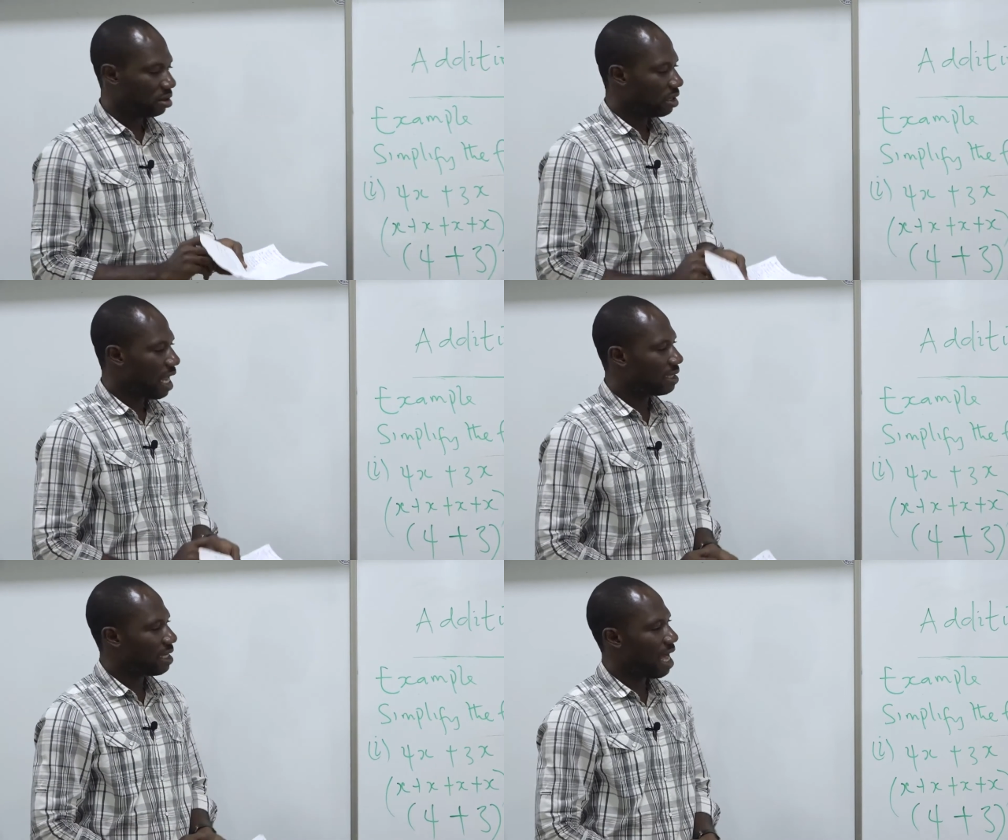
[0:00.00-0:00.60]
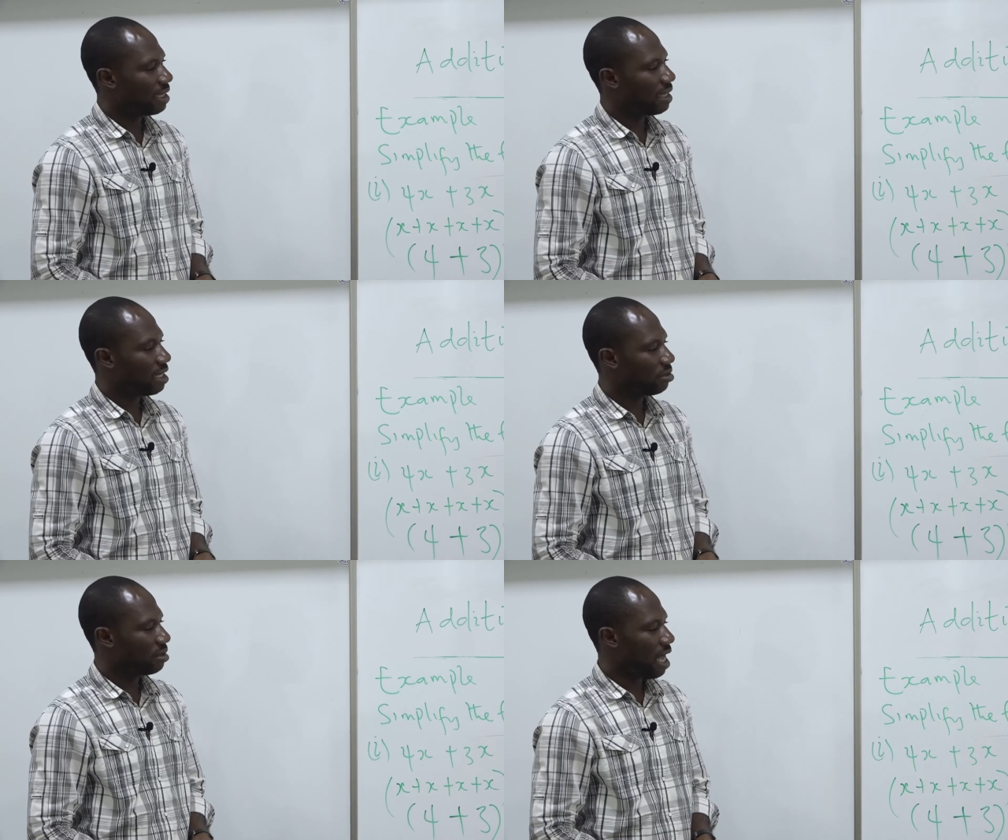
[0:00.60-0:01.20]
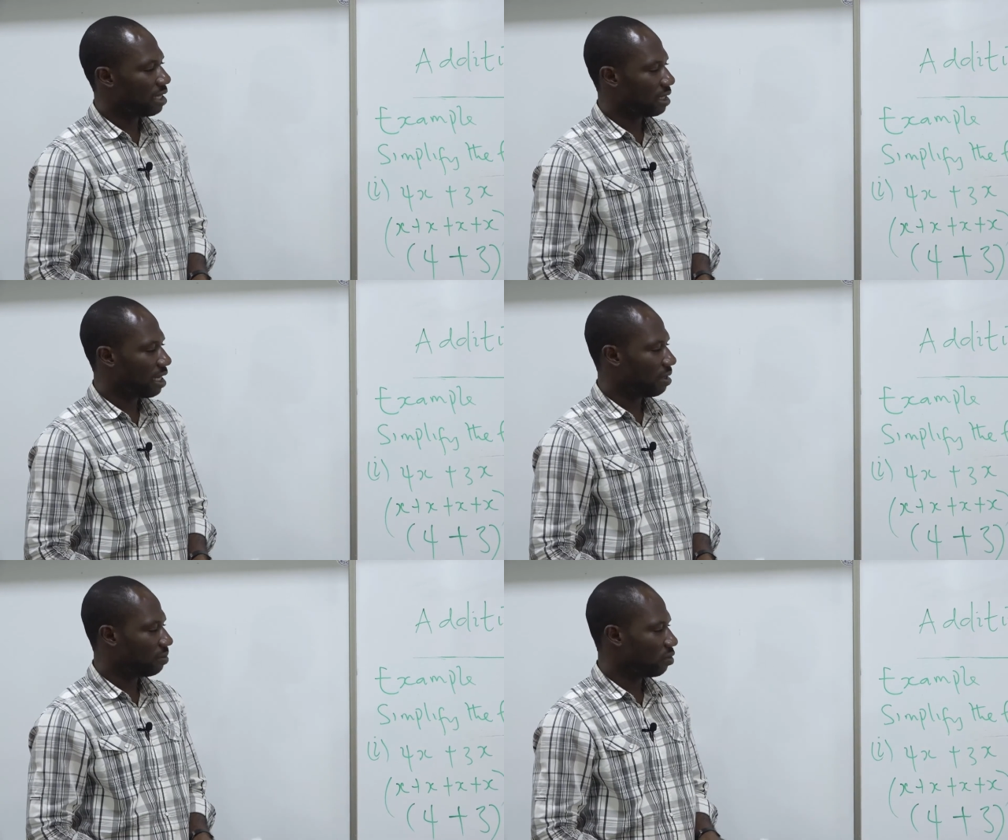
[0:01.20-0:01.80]
that's the answer to that
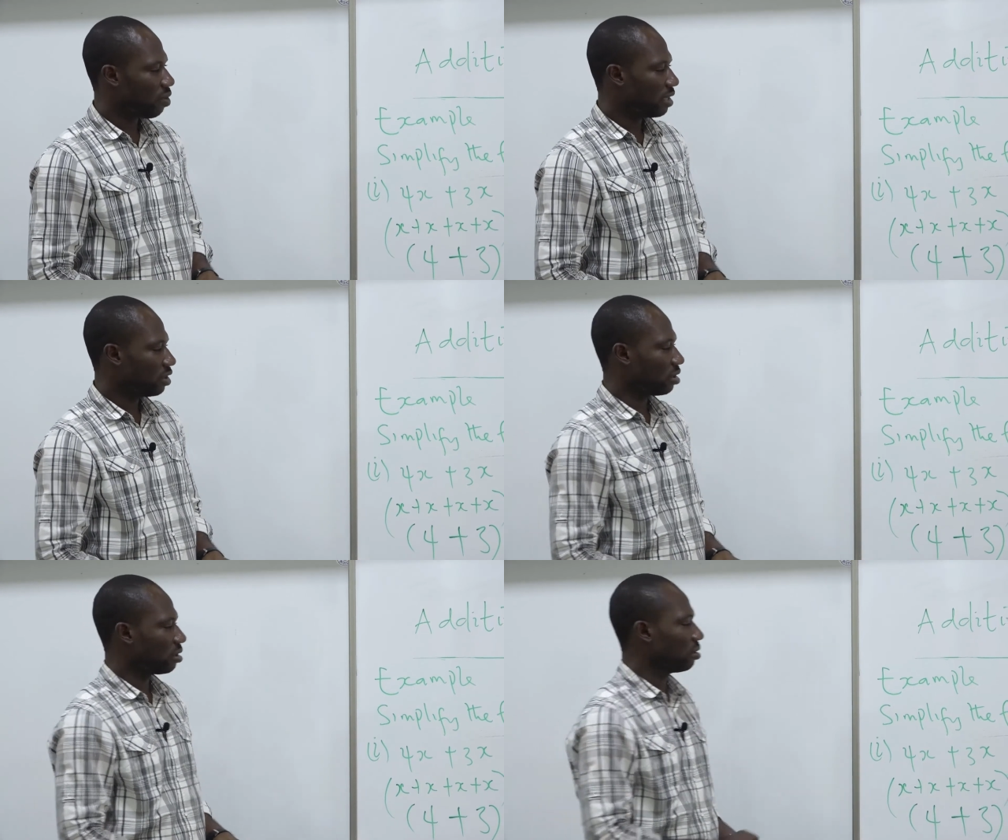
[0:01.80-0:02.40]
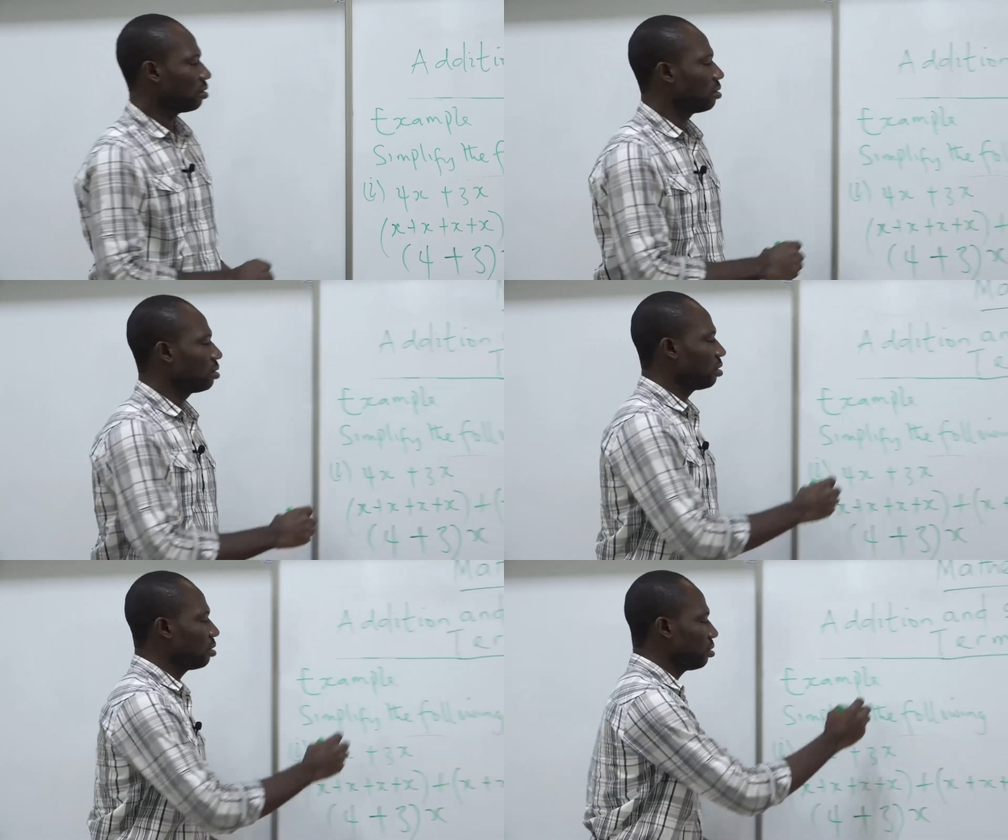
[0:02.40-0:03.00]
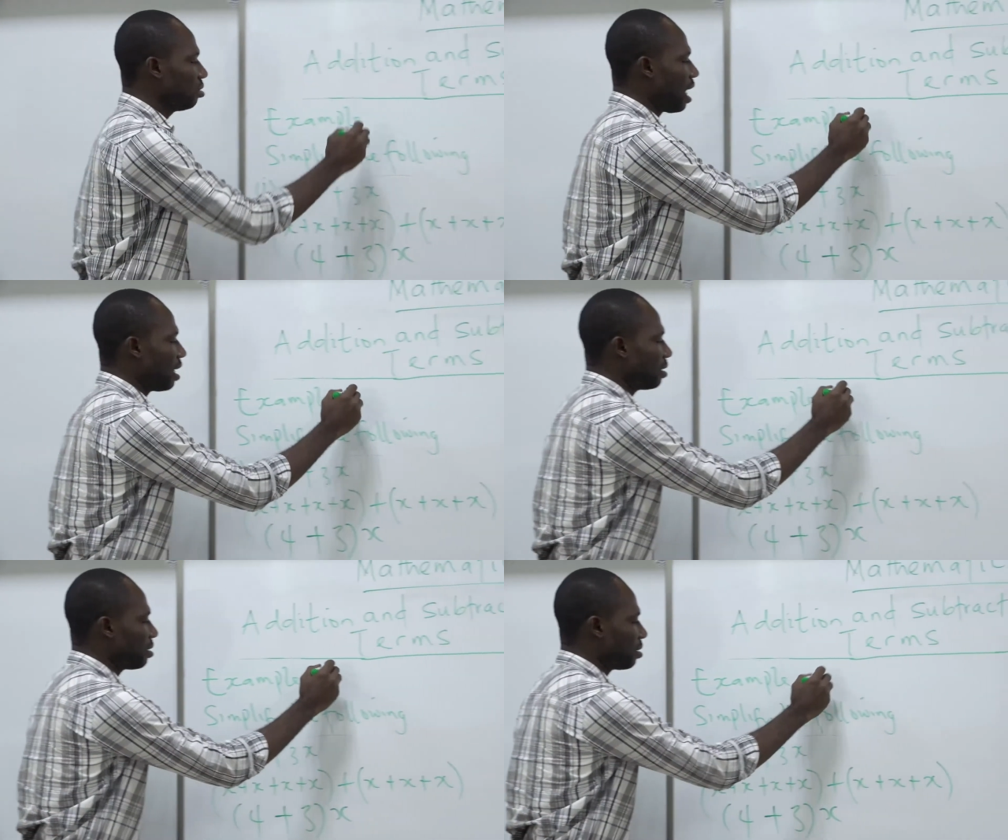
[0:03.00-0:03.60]
question. To
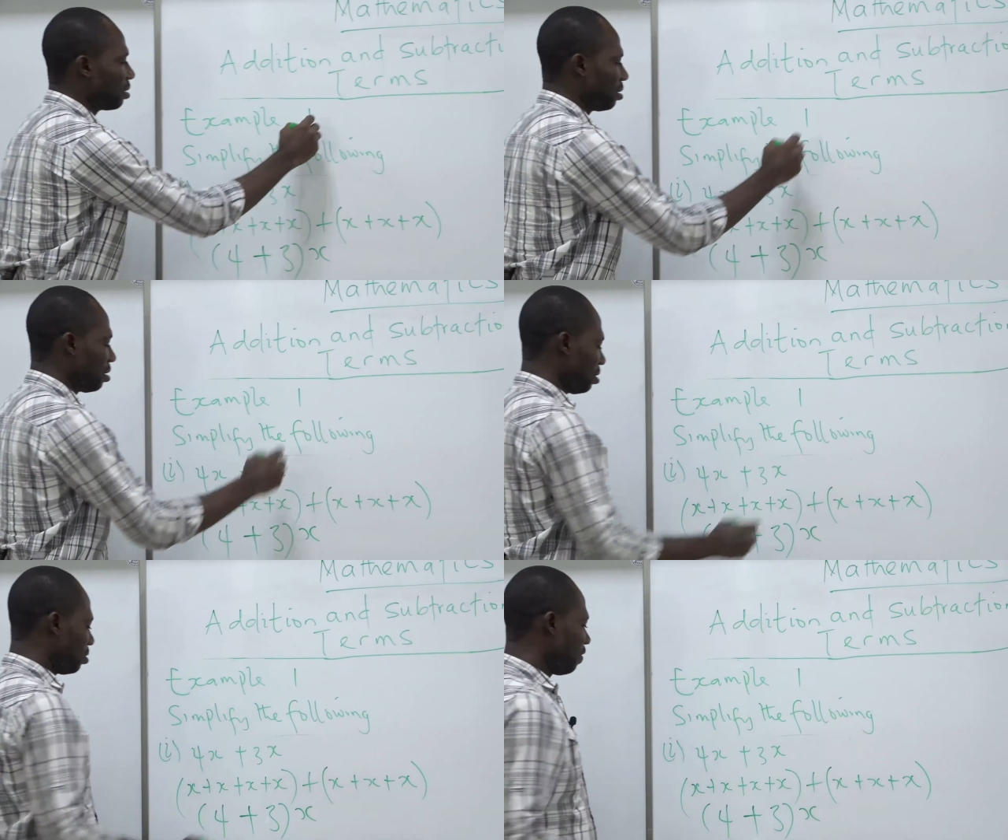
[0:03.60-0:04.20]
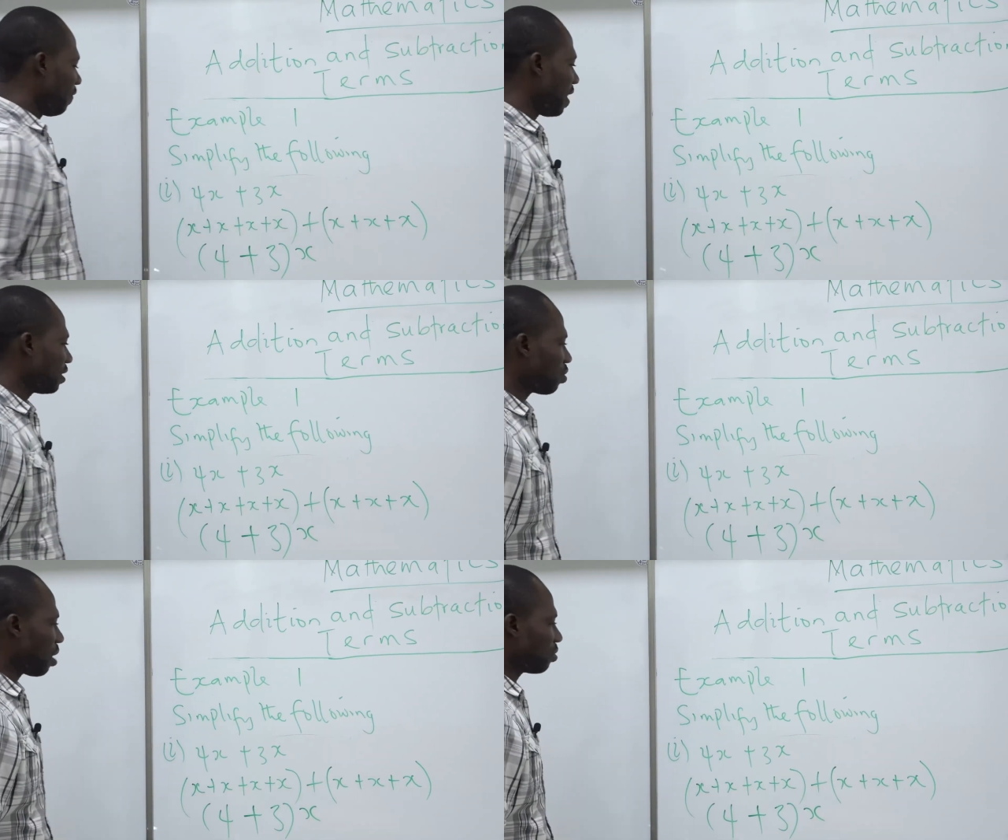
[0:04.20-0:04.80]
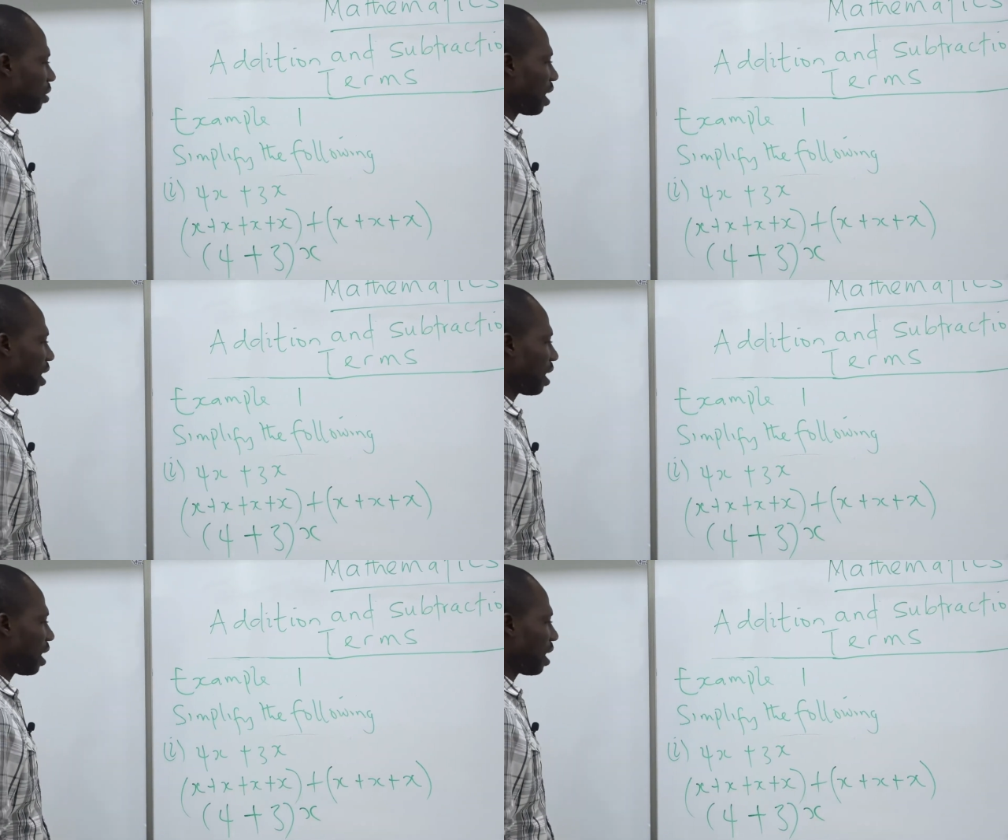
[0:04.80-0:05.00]
the first one, we